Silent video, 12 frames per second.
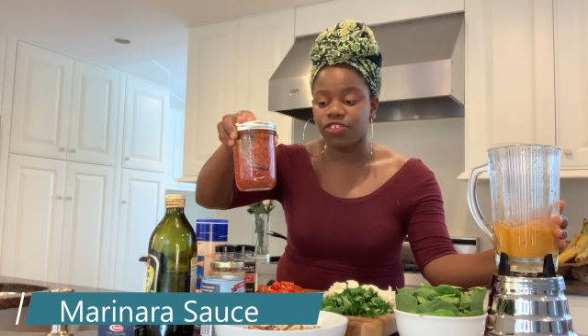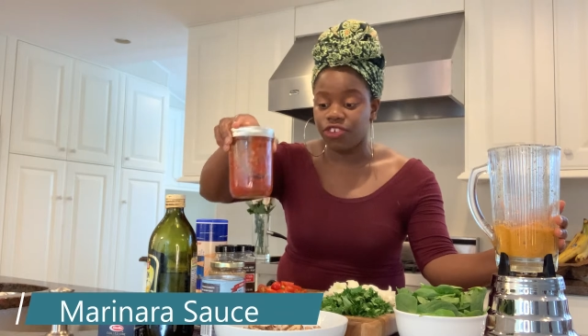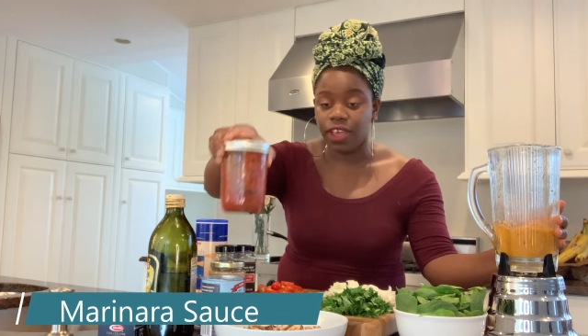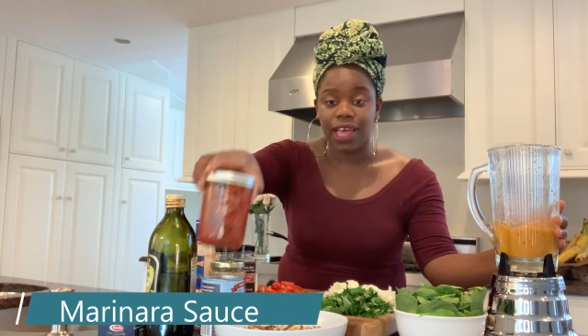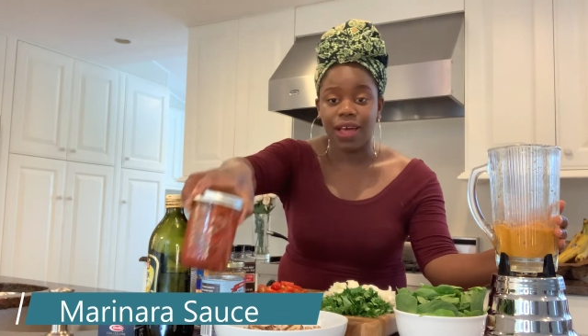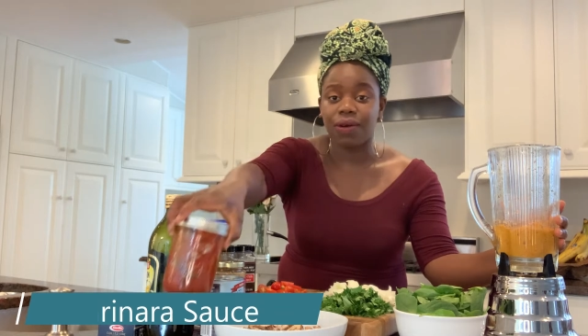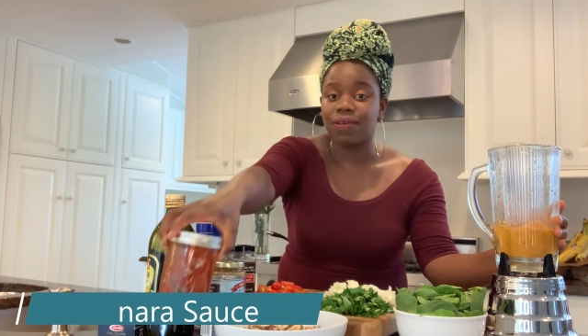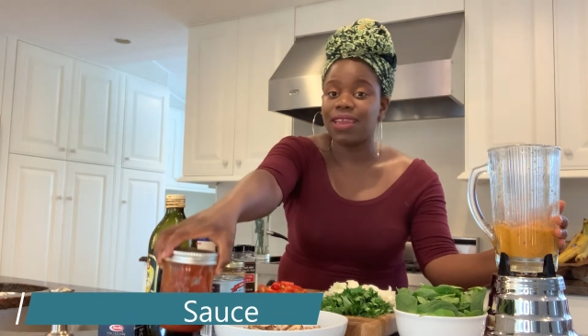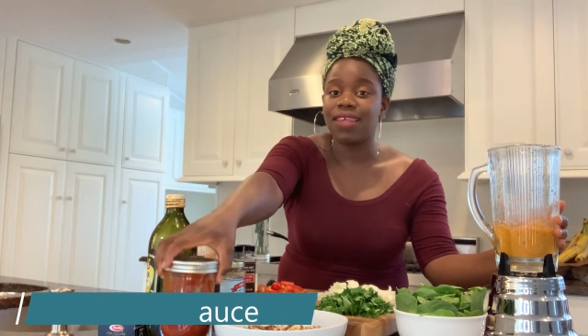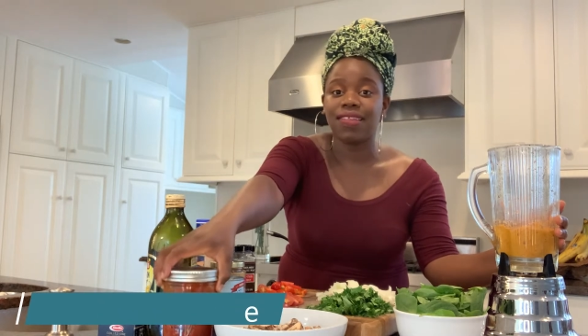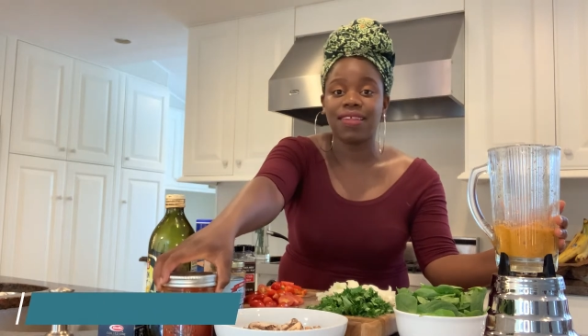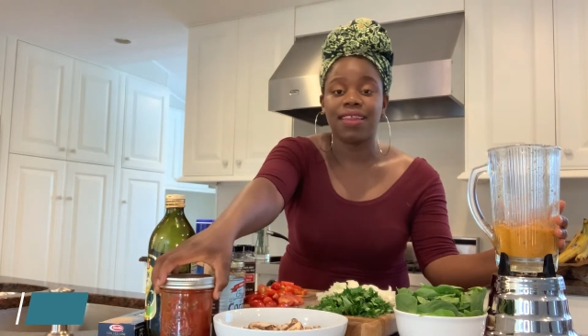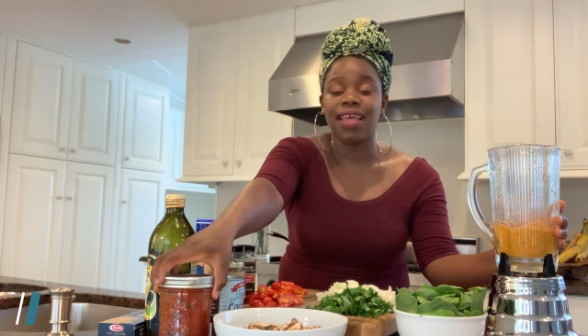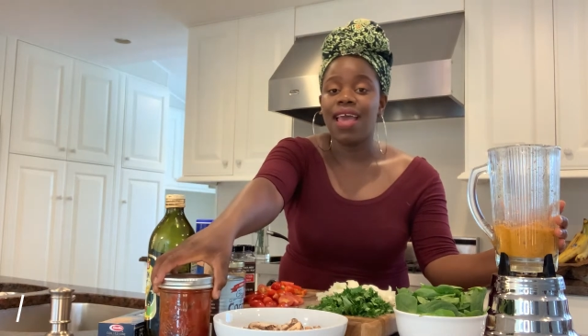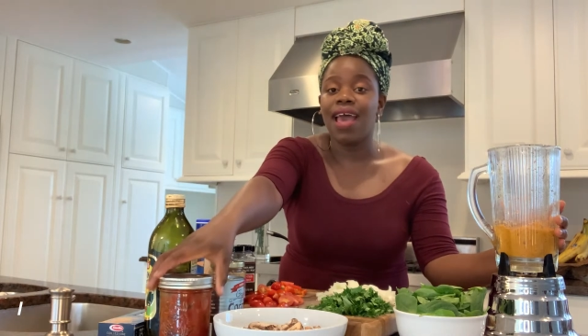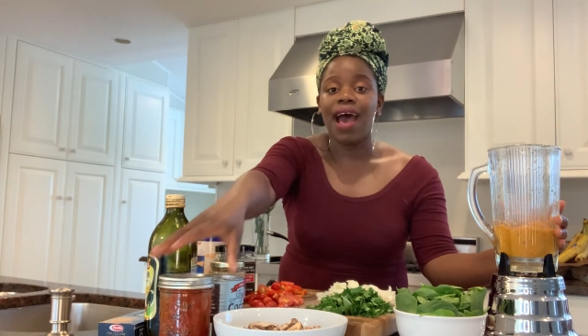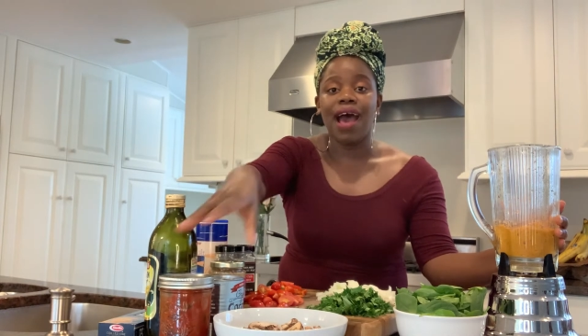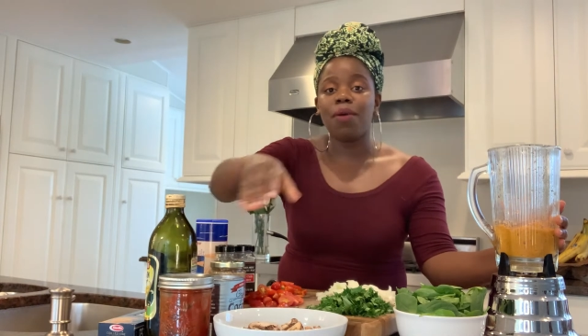check out. Listen,
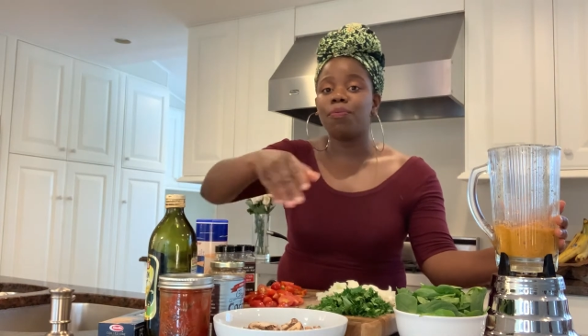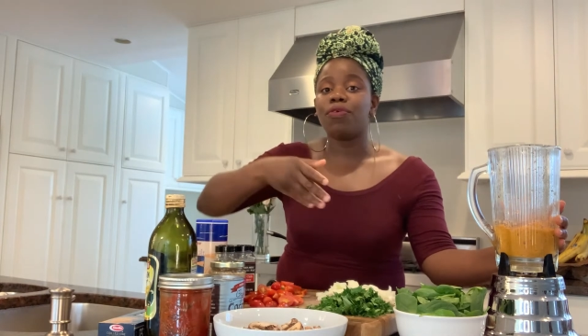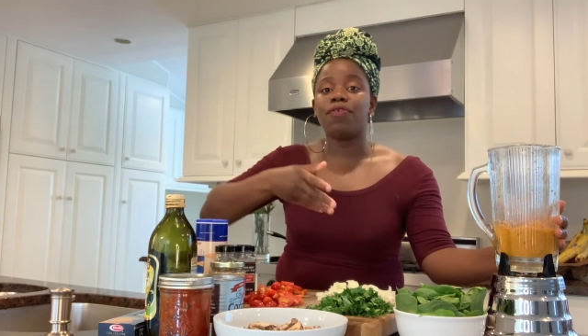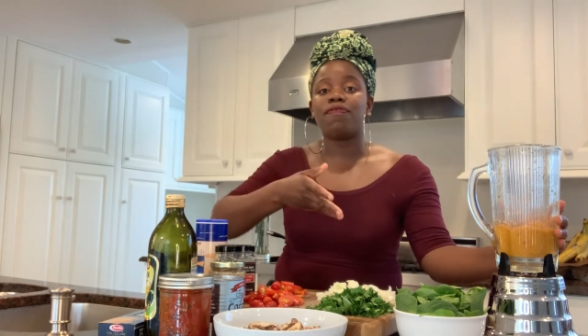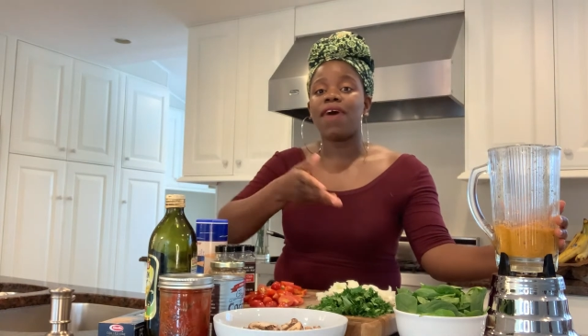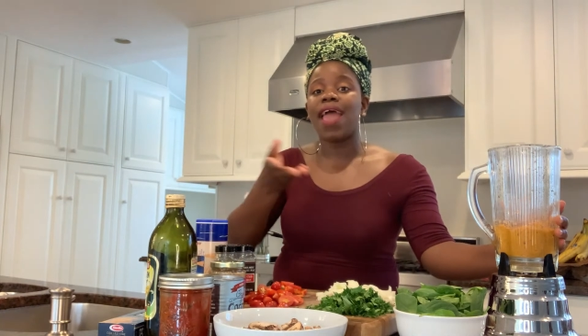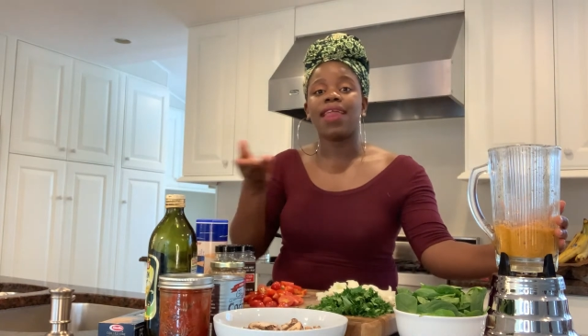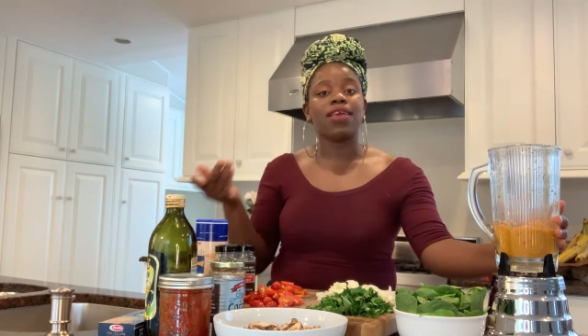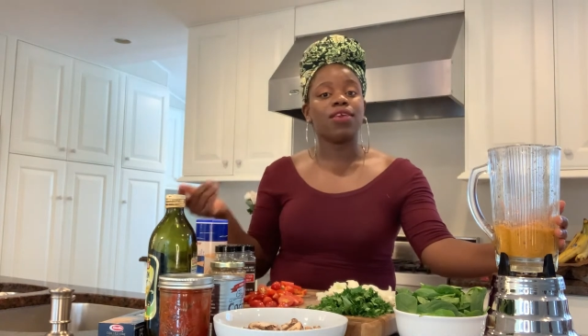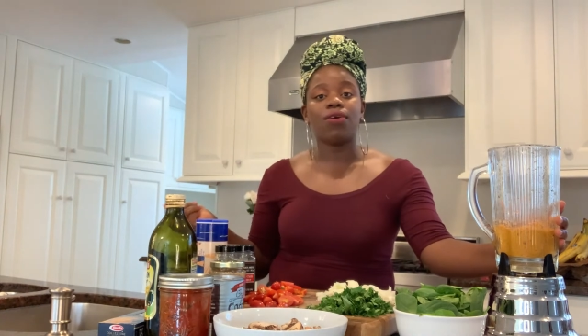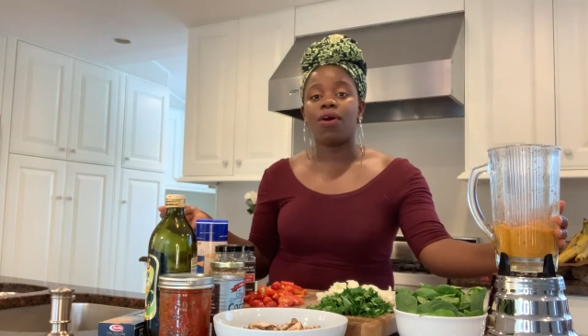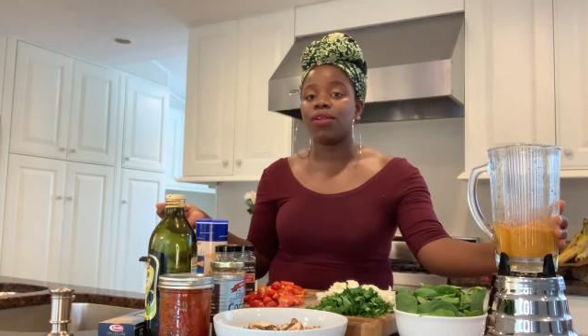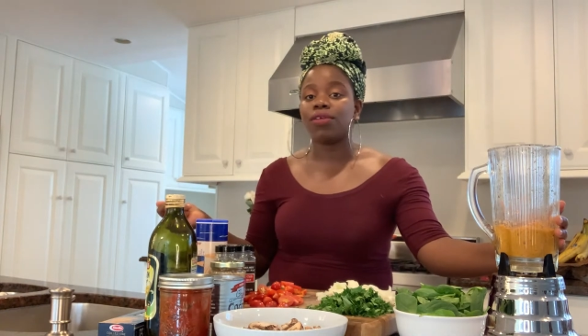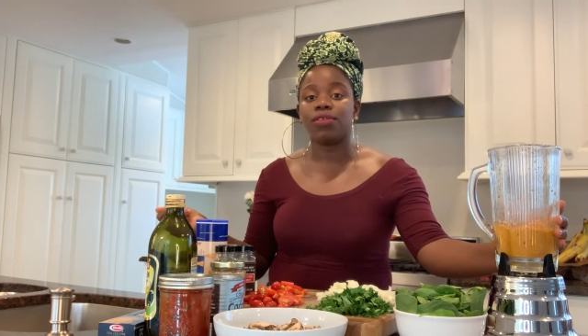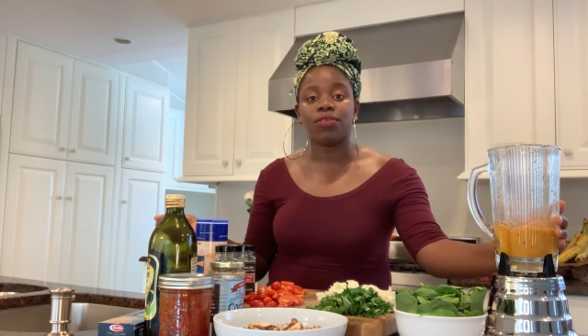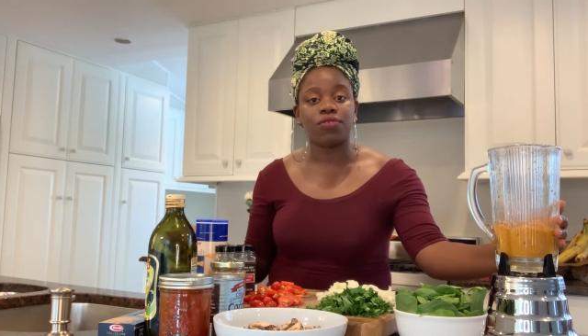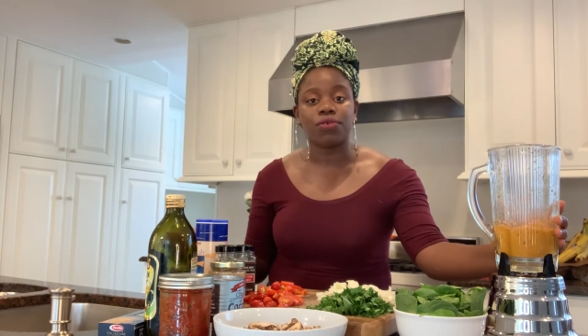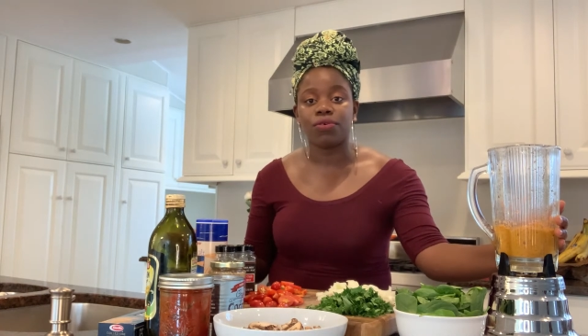I'm providing you all of
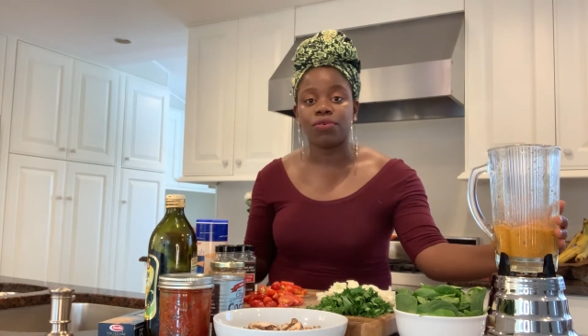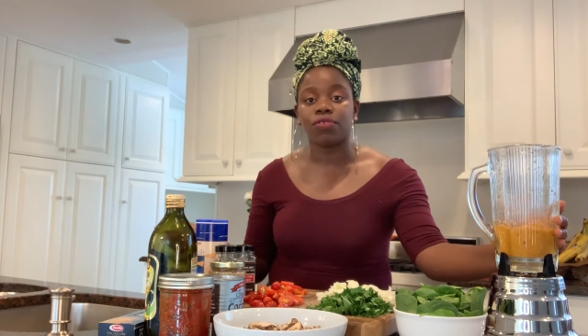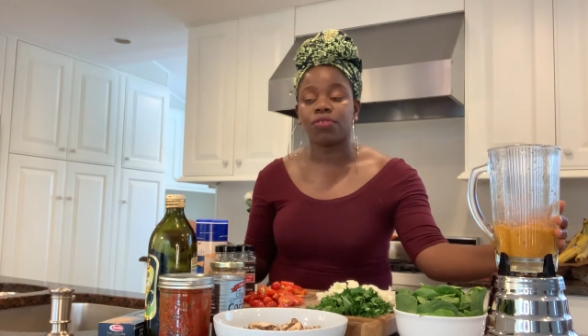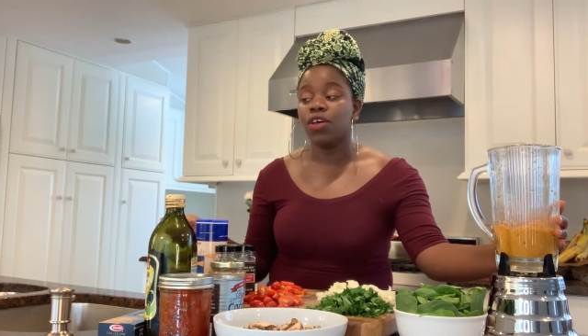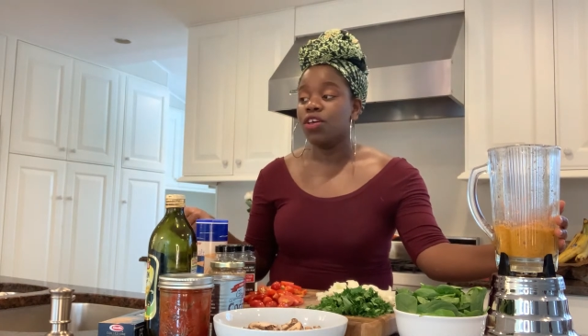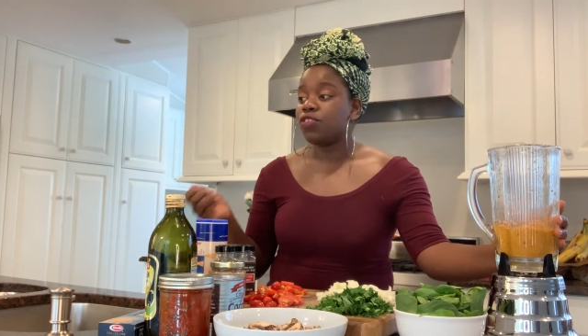the tools.